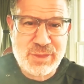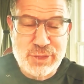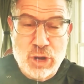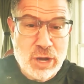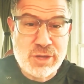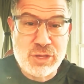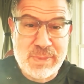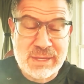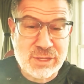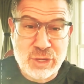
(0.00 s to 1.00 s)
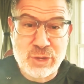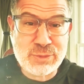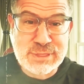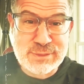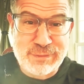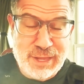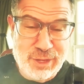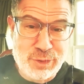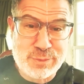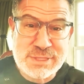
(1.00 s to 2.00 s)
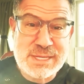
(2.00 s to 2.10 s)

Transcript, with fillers: the argument goes as follows.